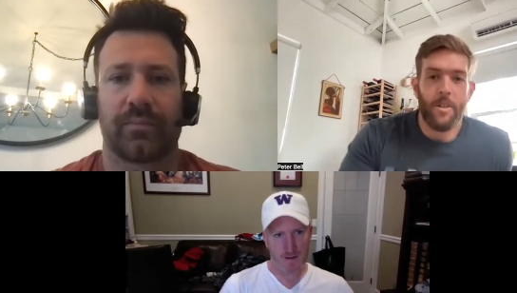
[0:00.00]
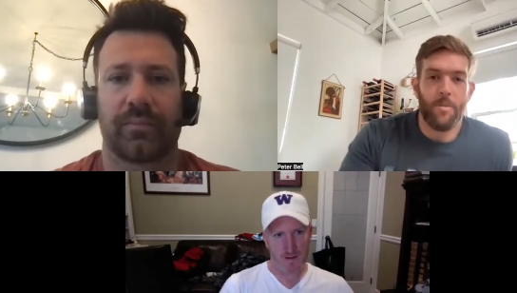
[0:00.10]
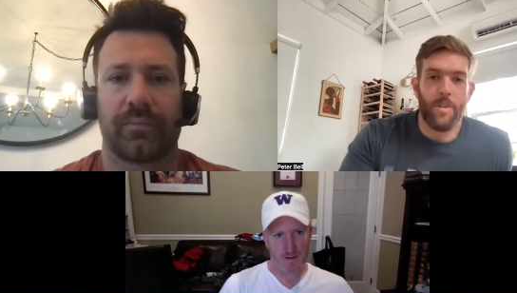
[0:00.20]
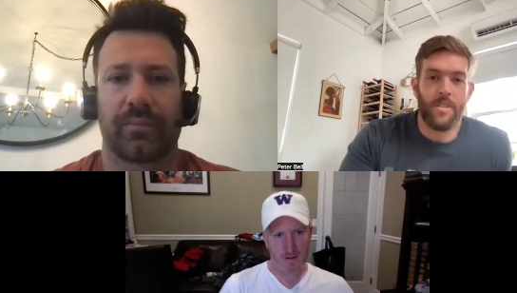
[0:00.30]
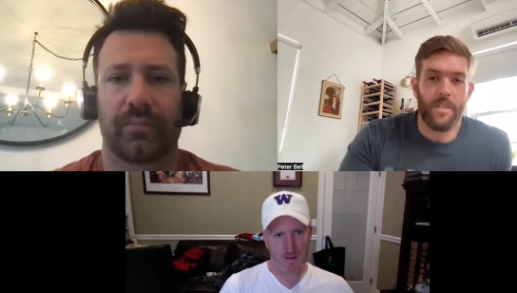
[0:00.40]

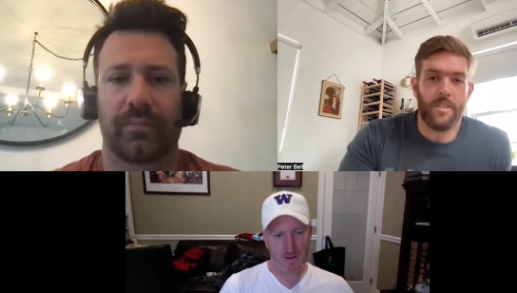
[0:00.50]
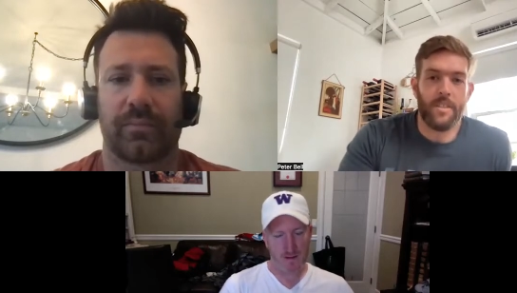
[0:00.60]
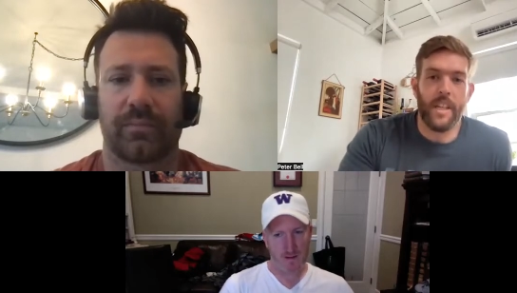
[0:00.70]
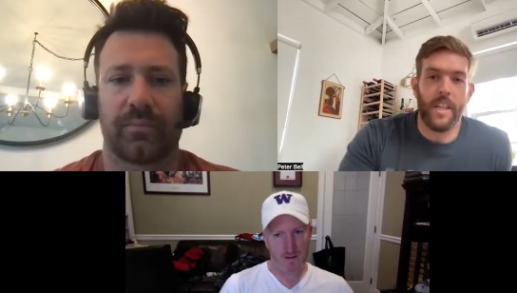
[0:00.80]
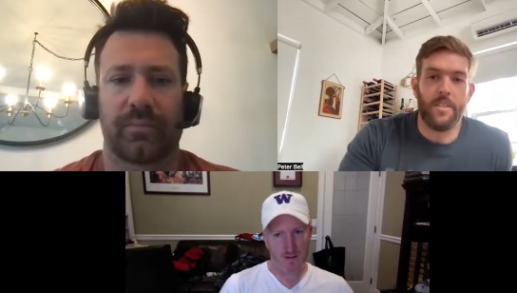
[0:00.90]
Speaker 1: was
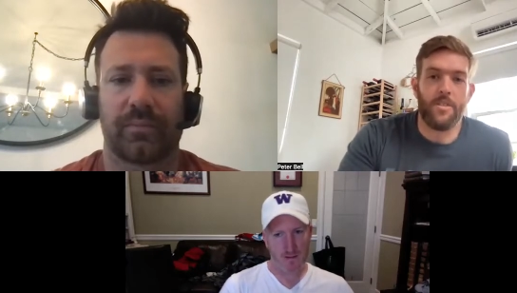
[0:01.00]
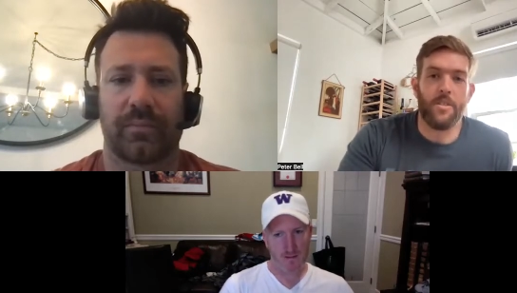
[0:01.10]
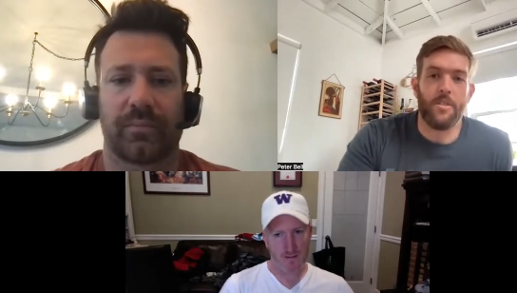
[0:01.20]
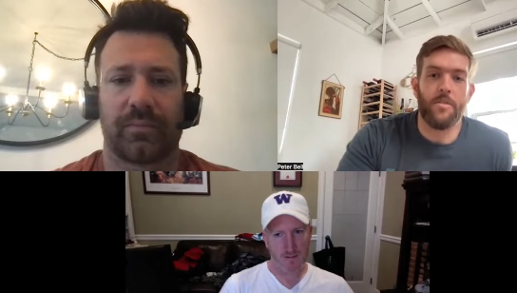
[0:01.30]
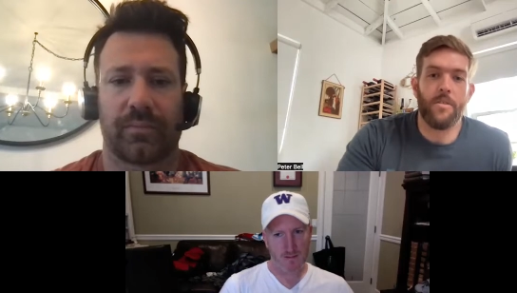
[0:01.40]

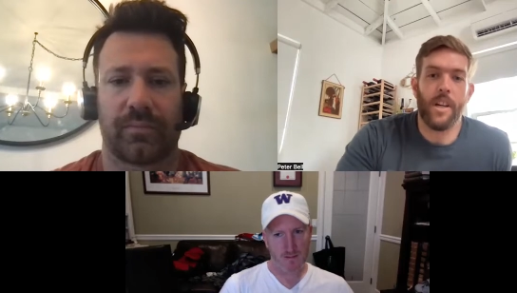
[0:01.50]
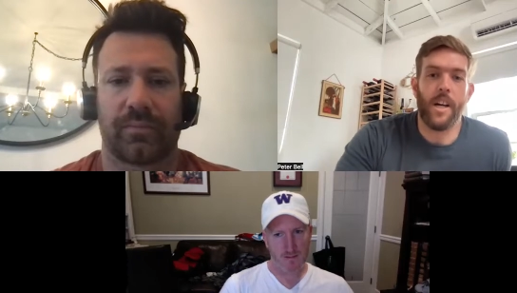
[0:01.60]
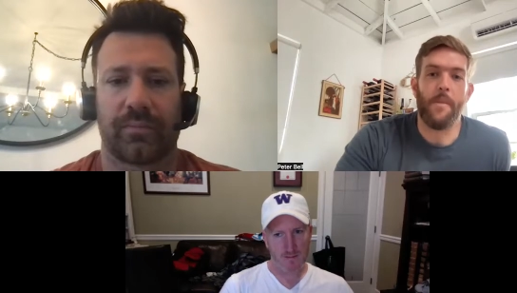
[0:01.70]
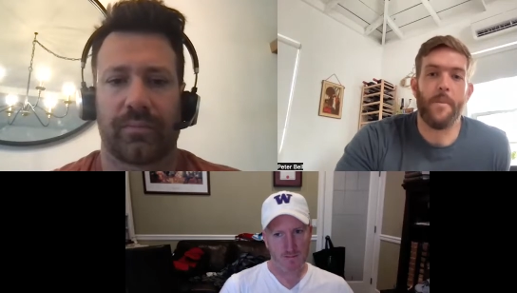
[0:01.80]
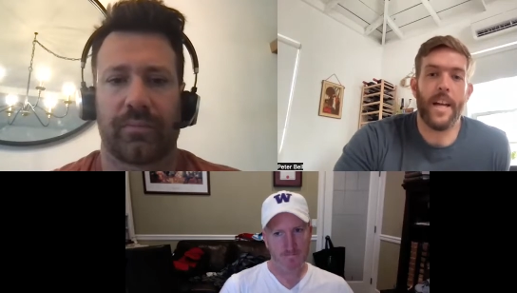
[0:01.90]
1682,
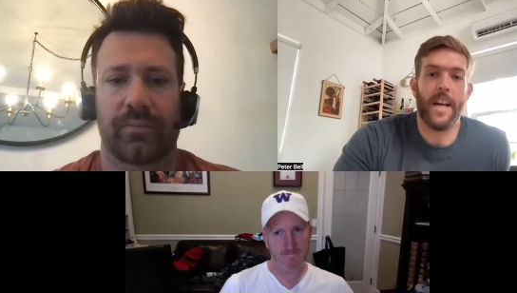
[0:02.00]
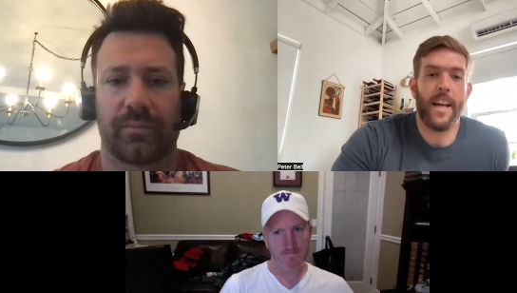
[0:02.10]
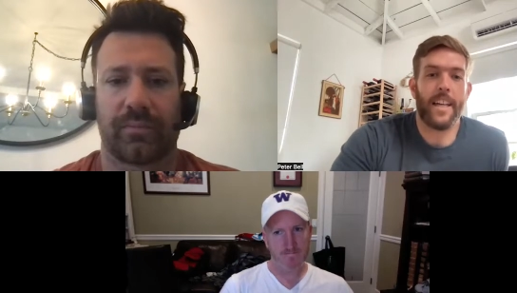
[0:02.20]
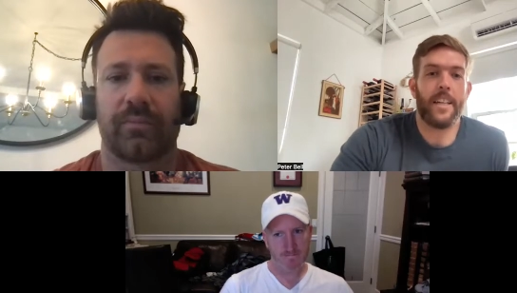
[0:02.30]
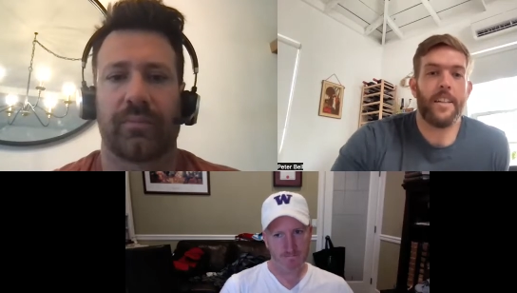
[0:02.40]
um, and that I
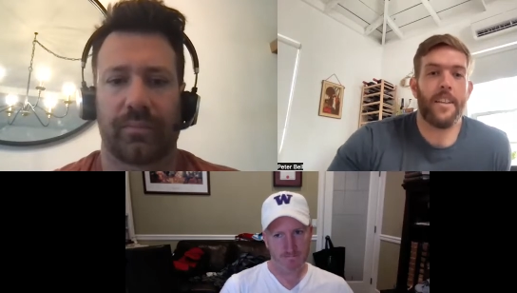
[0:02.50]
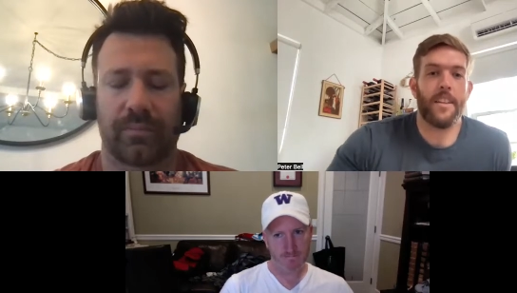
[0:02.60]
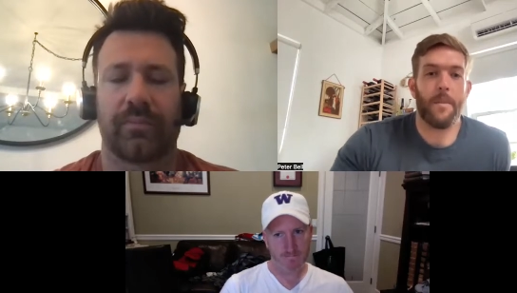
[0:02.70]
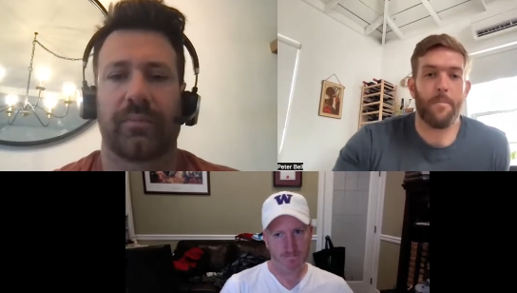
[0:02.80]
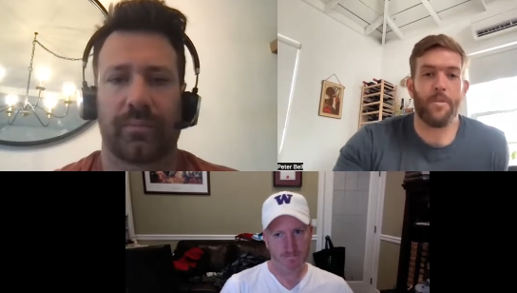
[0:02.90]
can I
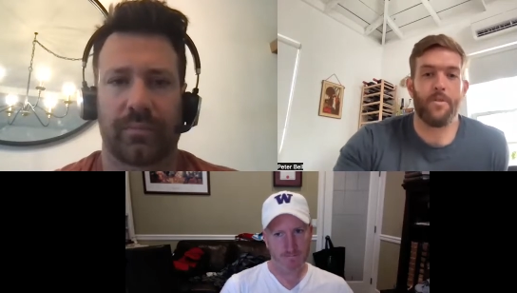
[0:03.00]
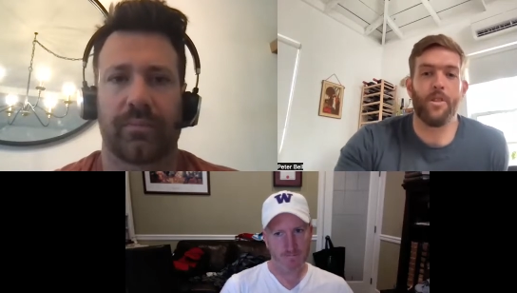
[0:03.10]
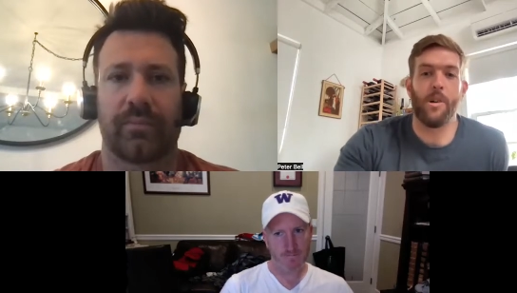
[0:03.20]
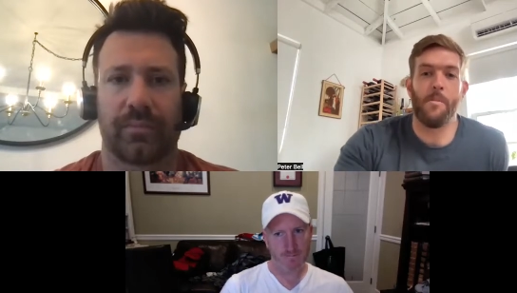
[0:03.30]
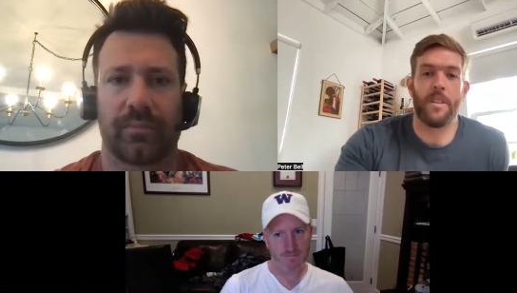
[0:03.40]
think that
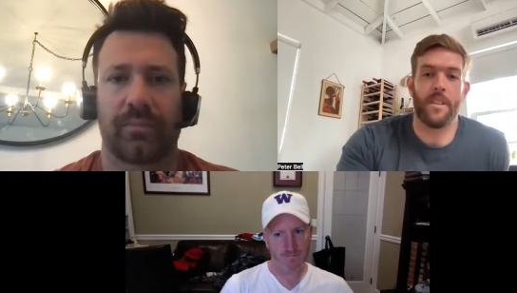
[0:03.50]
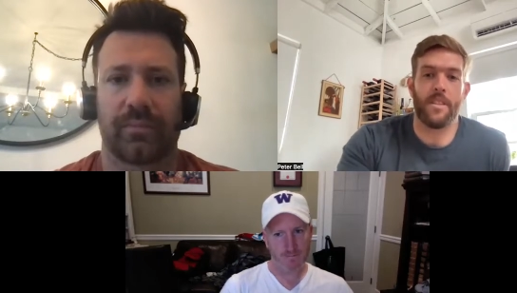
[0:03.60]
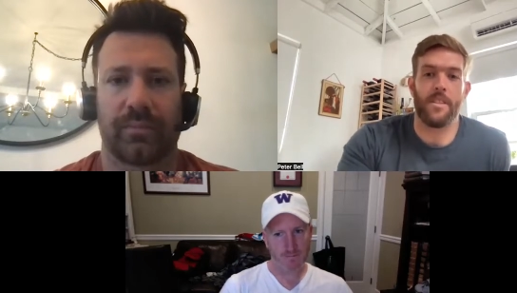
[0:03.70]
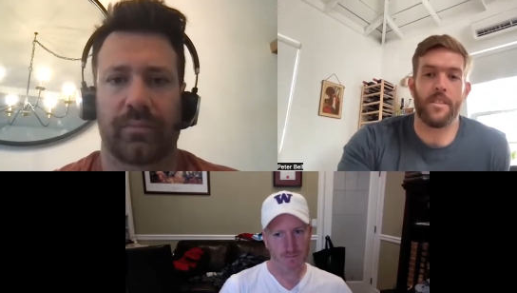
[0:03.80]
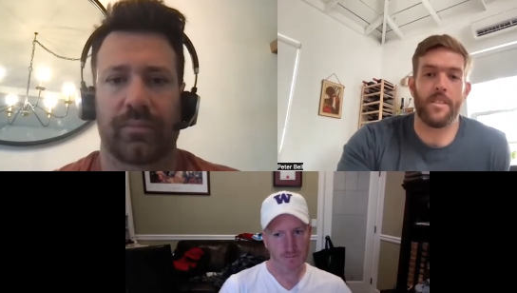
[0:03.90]
presumes that
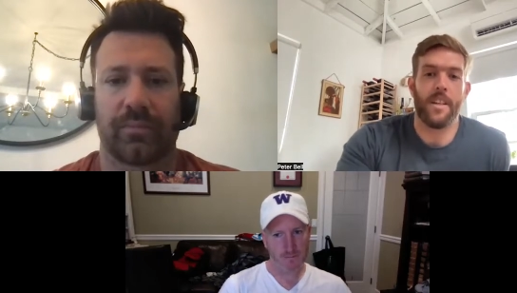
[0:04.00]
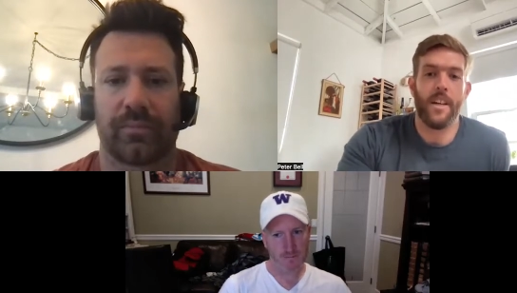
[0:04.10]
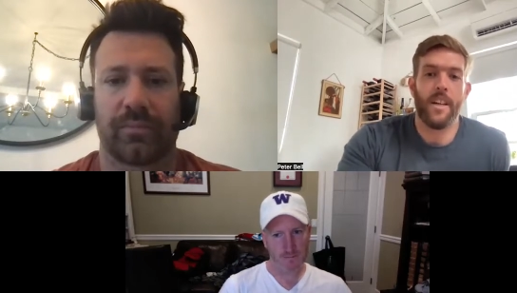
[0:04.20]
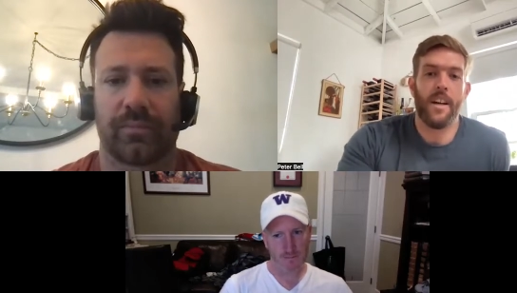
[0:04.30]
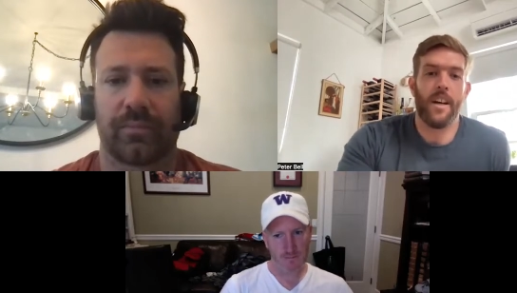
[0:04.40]
this is
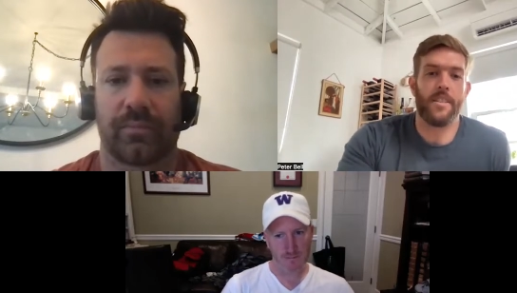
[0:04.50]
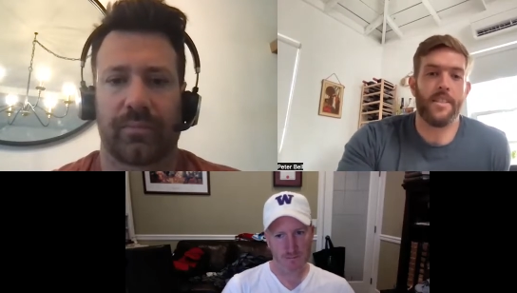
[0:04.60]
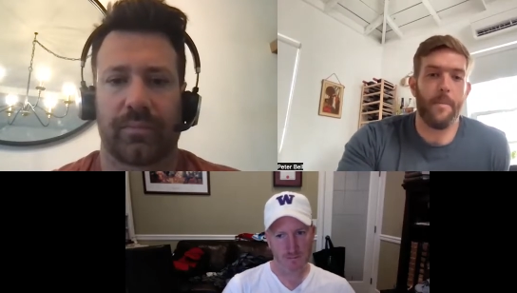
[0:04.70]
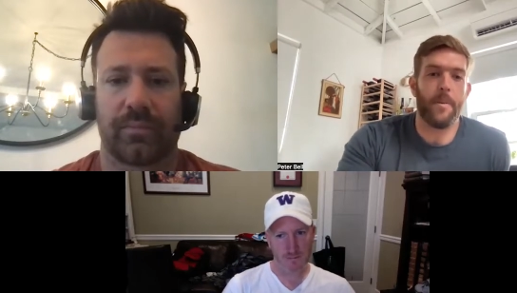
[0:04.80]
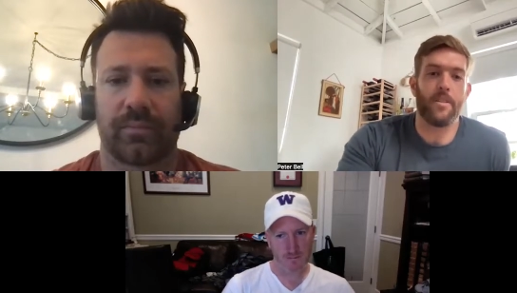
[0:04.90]
a
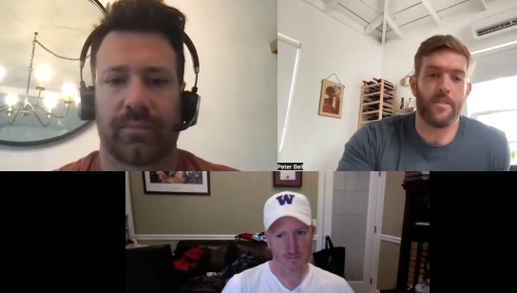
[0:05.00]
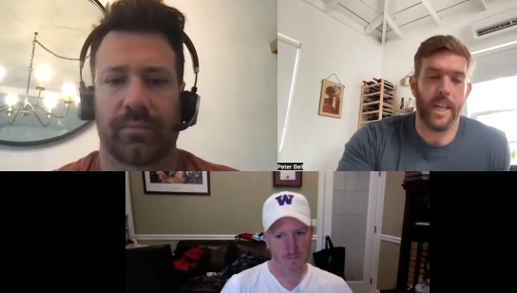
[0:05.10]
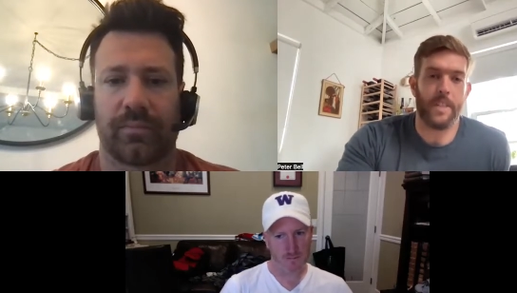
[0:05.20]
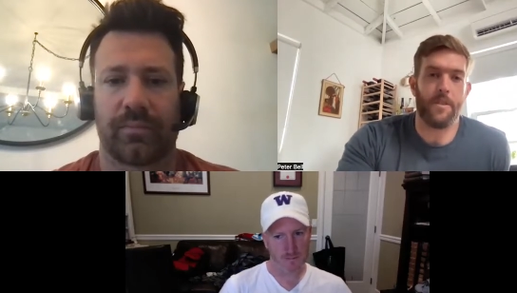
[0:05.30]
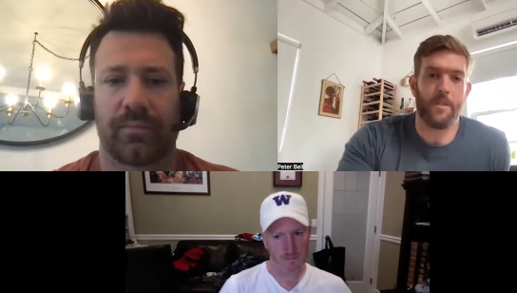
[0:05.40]
seminal
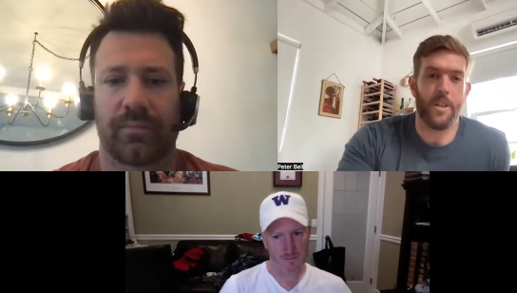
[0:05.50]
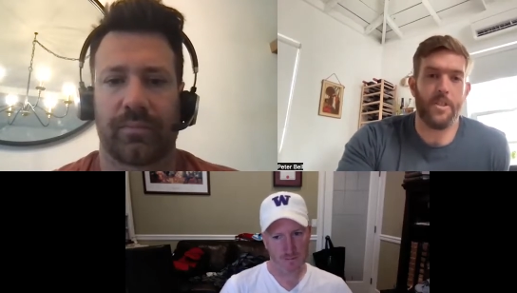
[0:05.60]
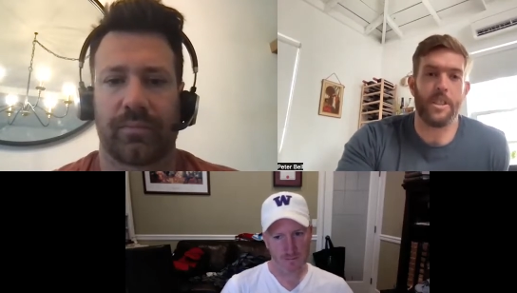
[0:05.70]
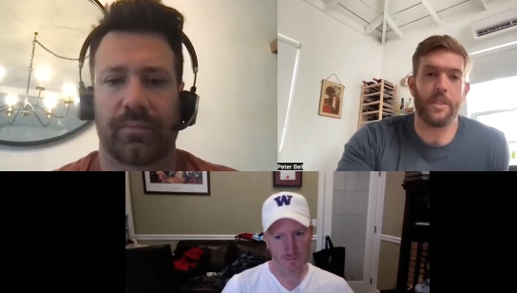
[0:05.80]
text for Christians.